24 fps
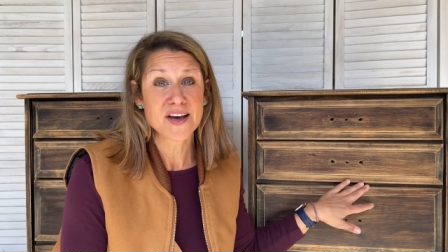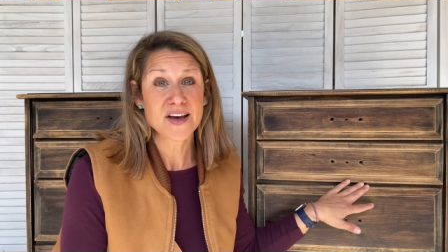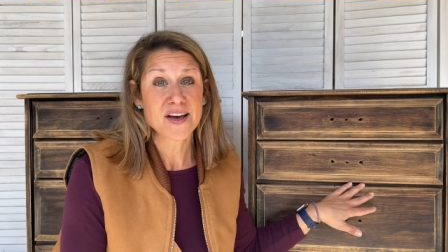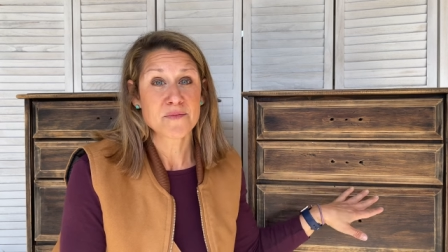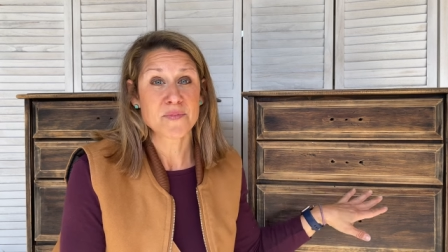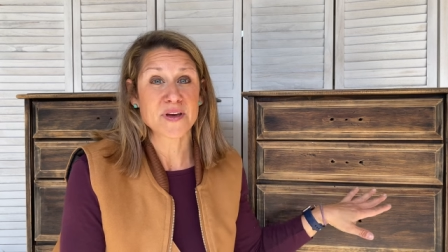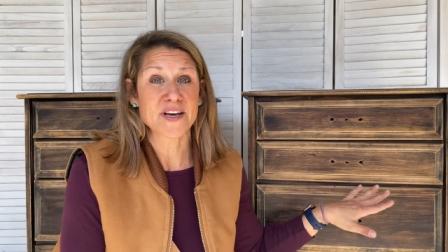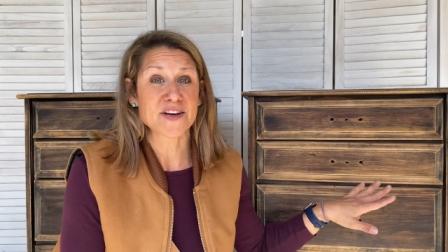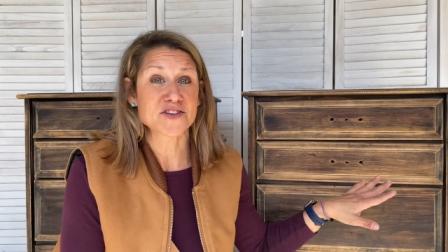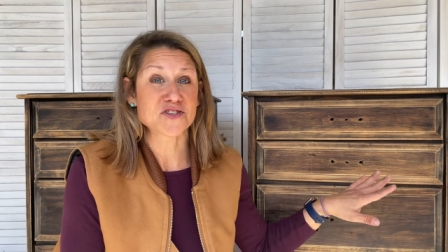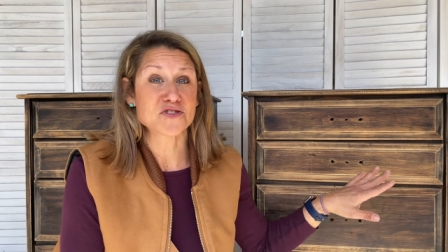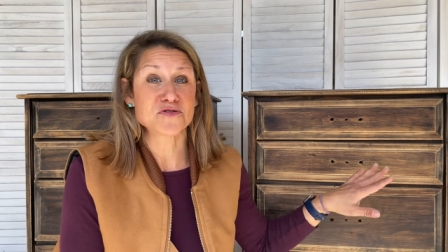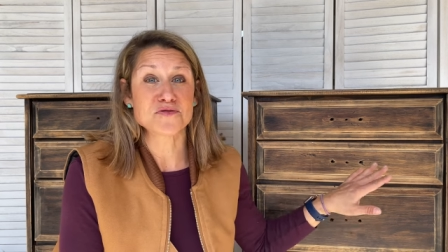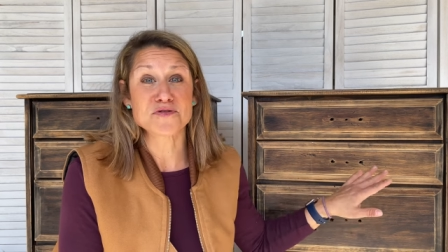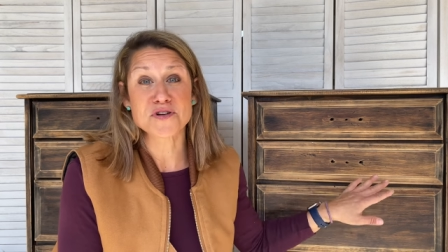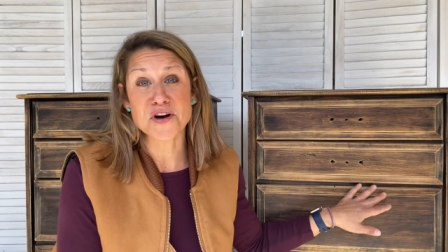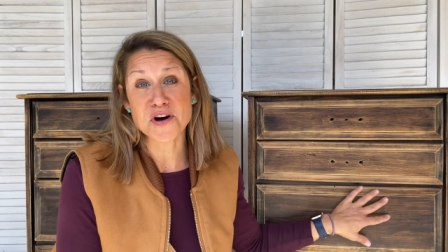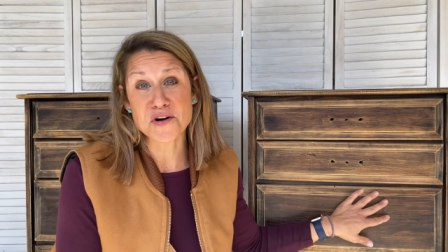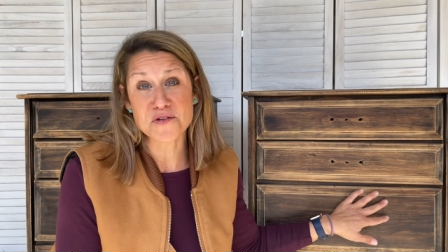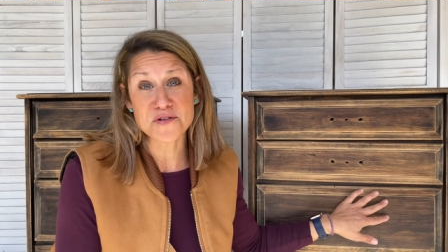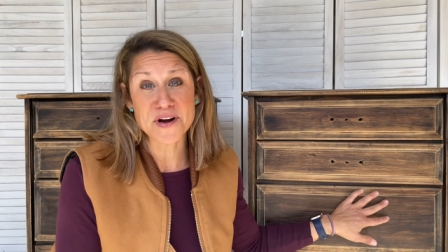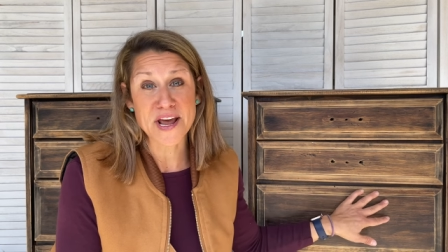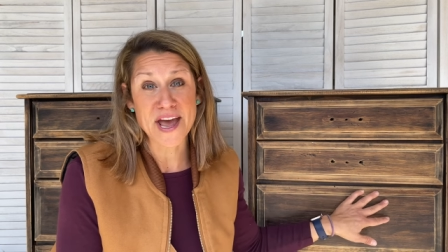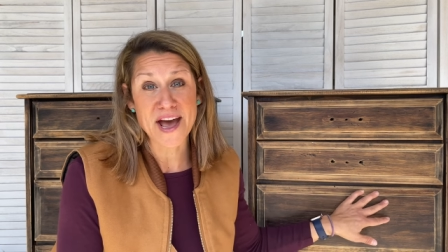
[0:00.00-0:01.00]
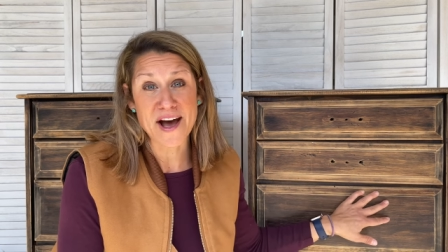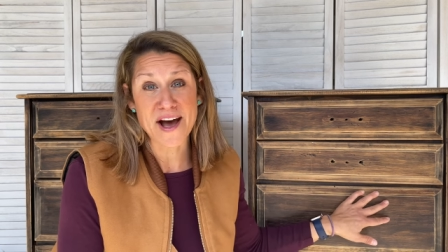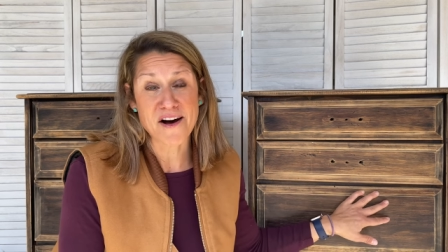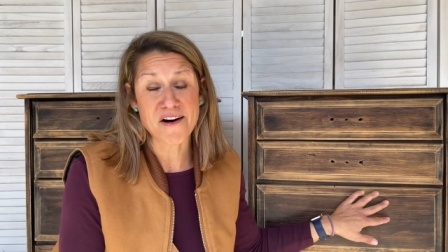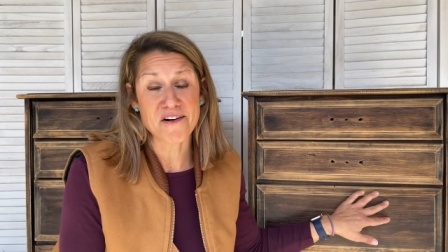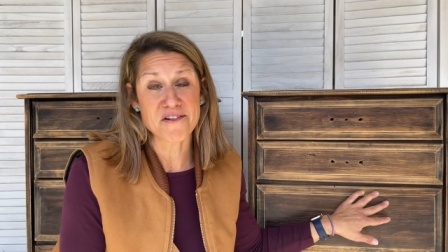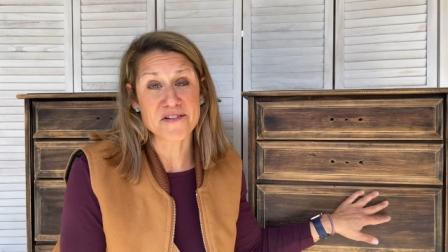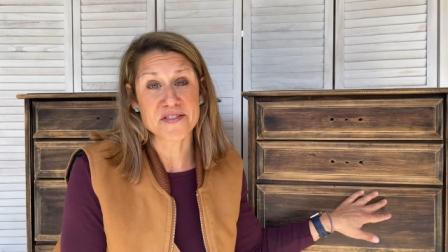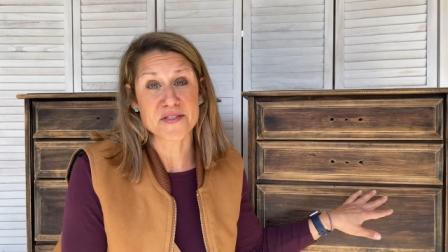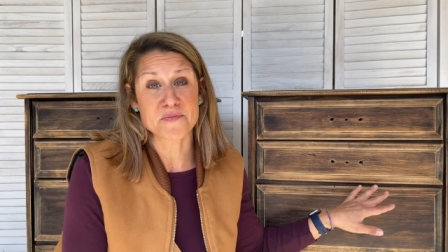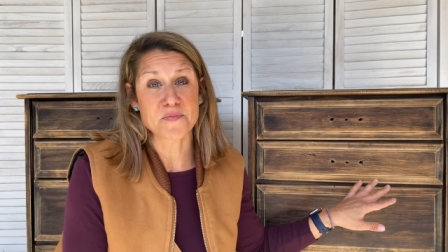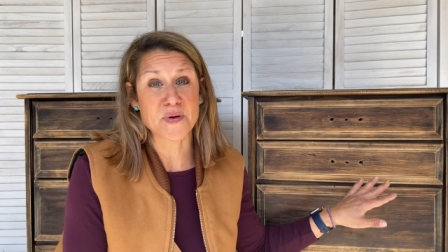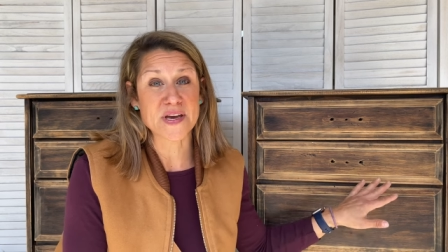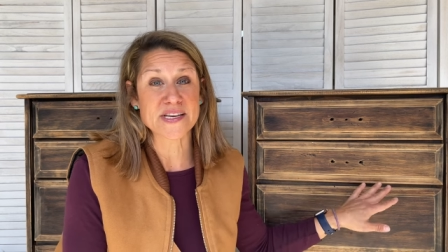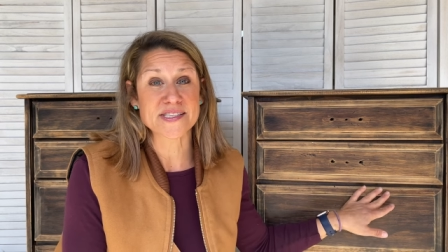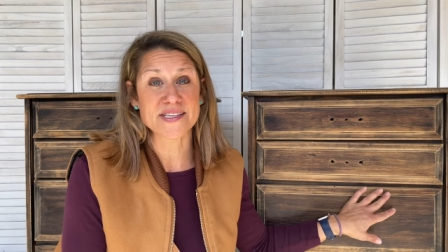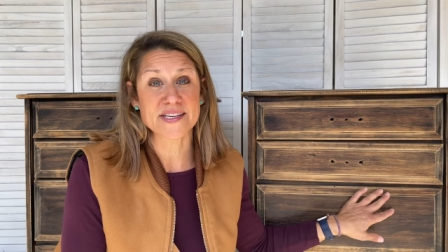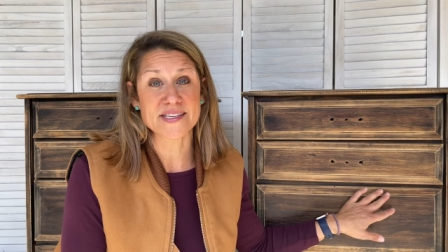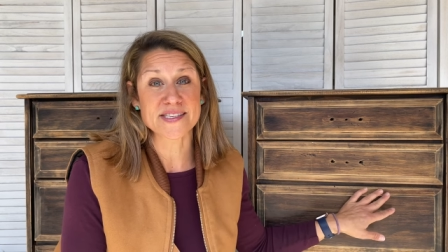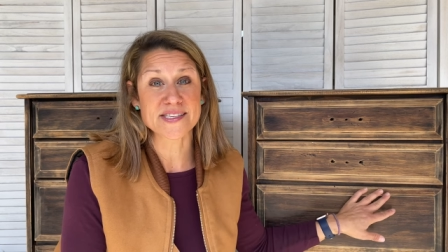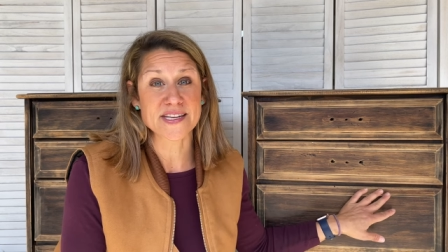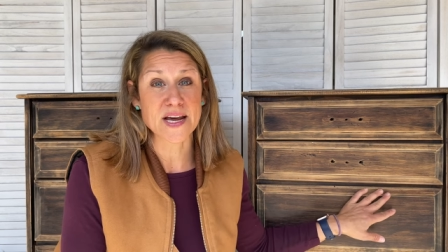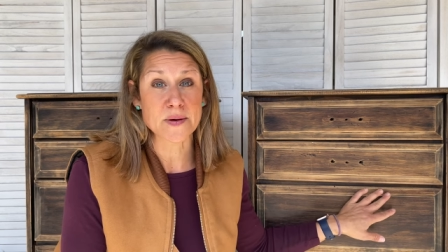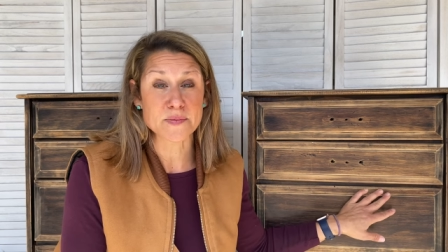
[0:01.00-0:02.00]
because you know now the
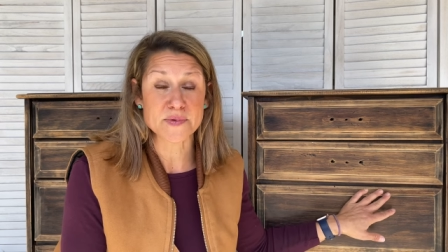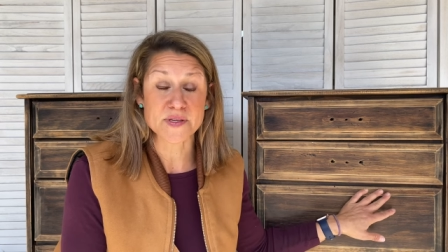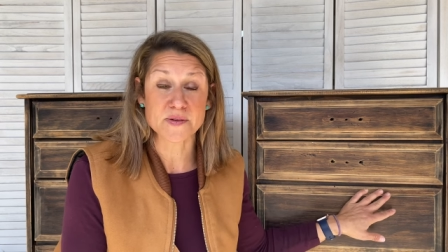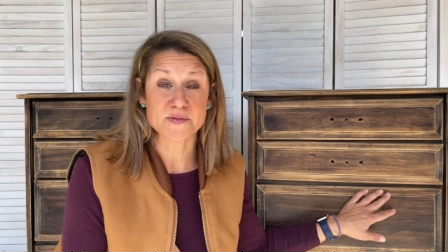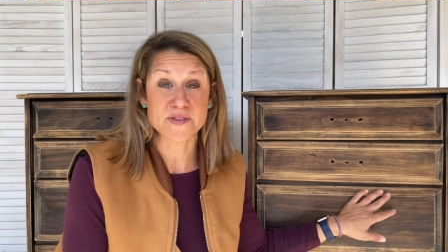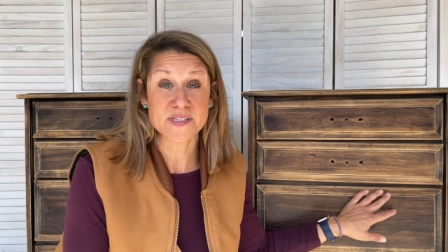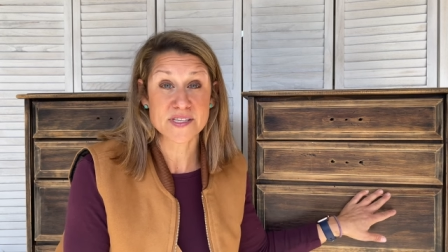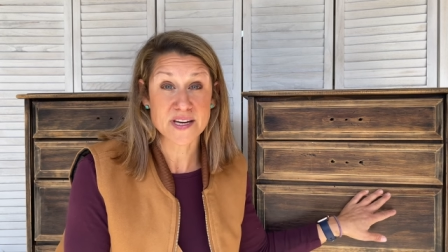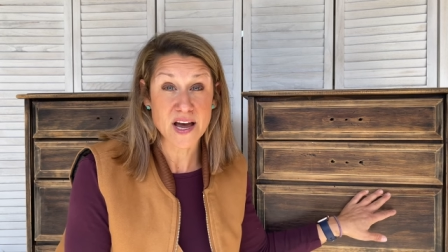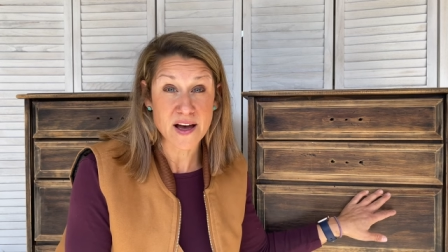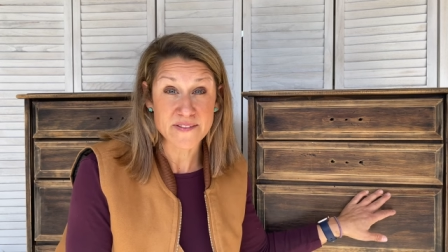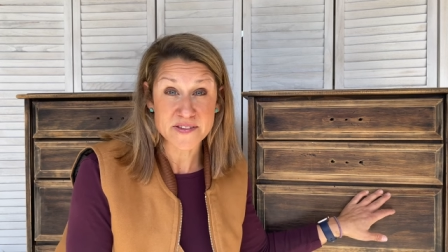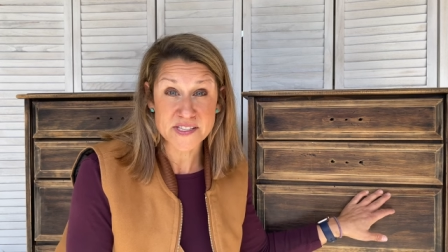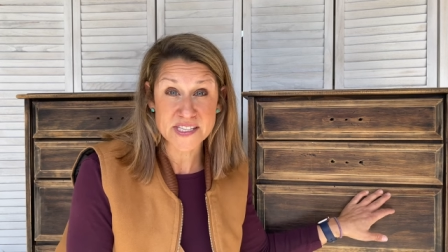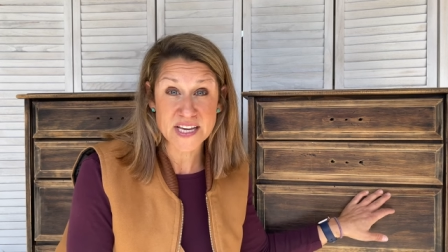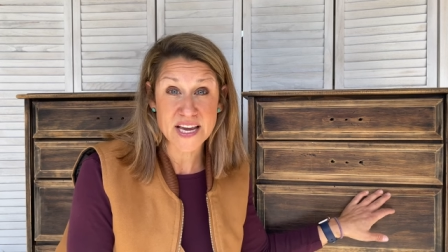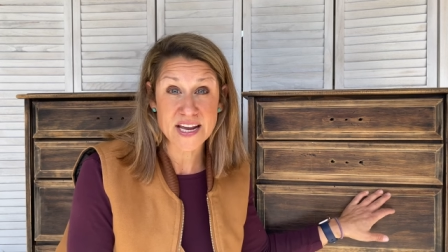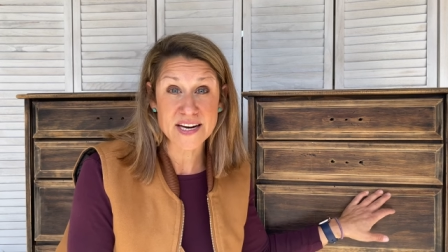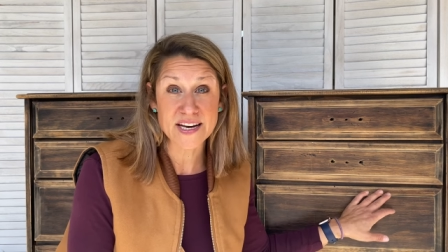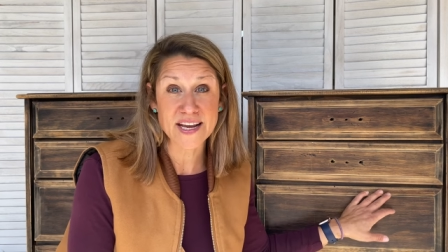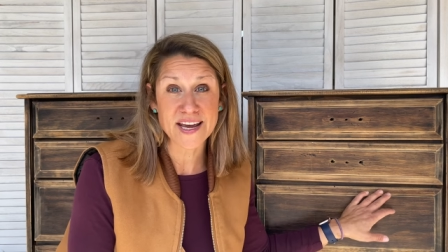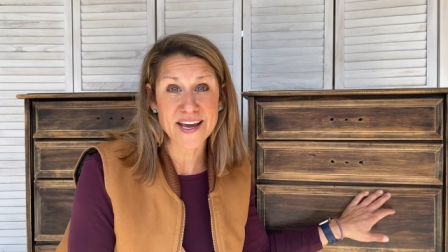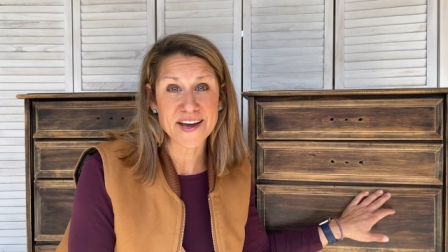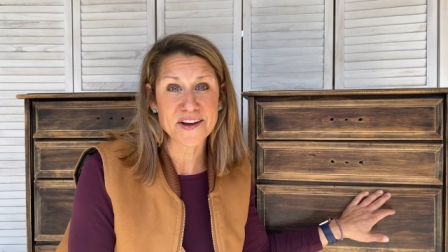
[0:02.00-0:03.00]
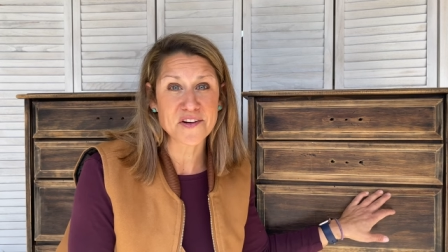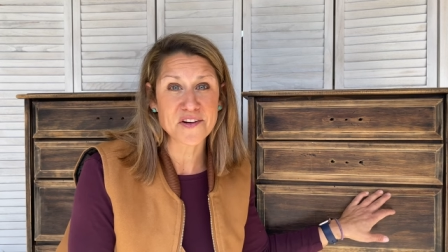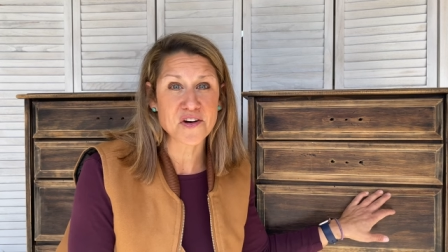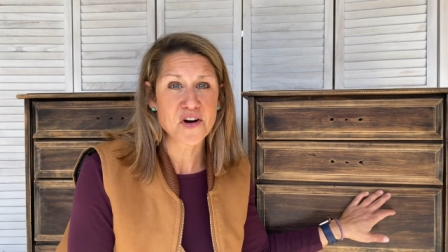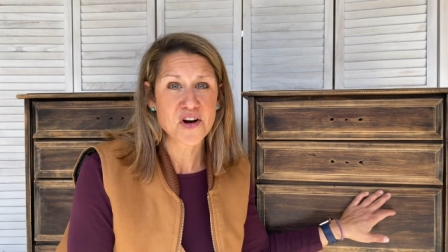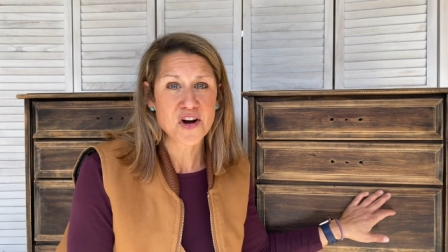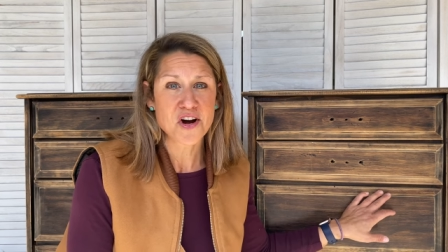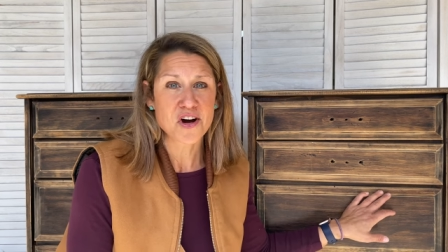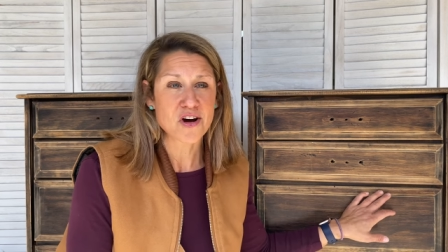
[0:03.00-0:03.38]
basic steps of scuff sanding,